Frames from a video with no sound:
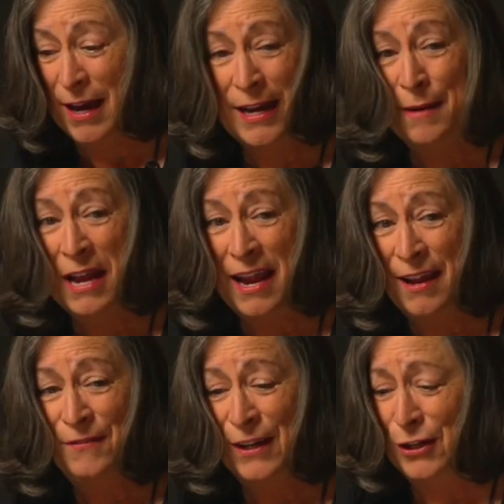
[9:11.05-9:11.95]
and I'm not
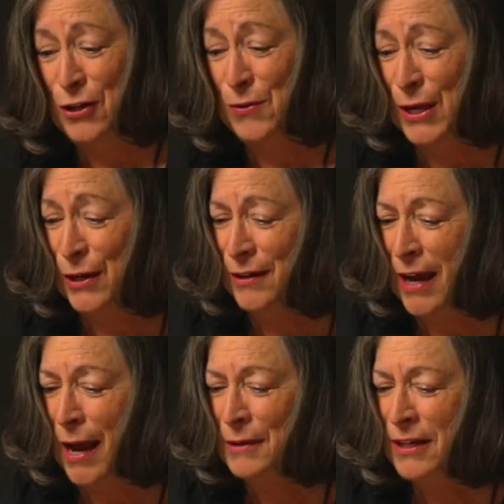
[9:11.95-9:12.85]
envying you there.
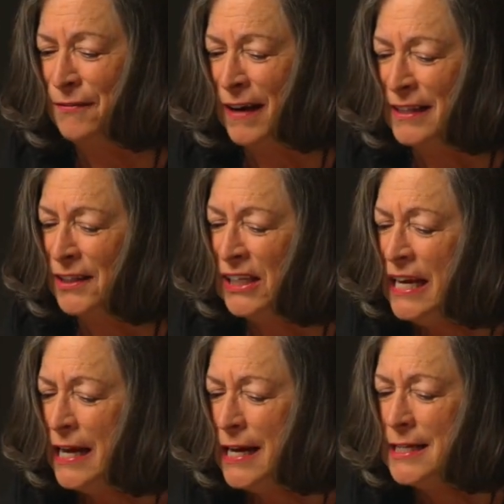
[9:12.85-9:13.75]
Yeah. I'm going to find the
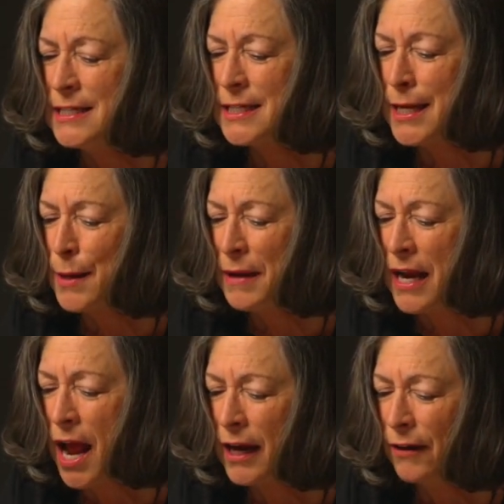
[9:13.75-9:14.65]
least little bit
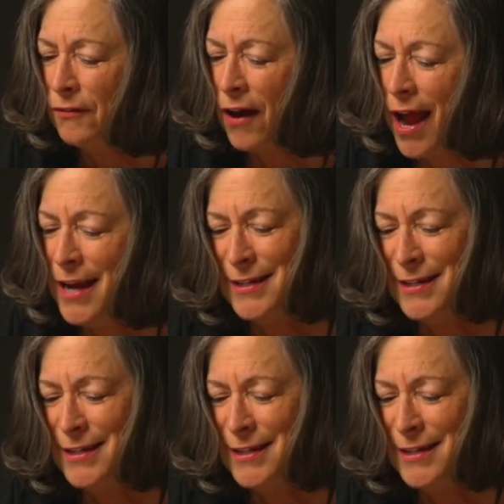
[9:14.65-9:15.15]
I can find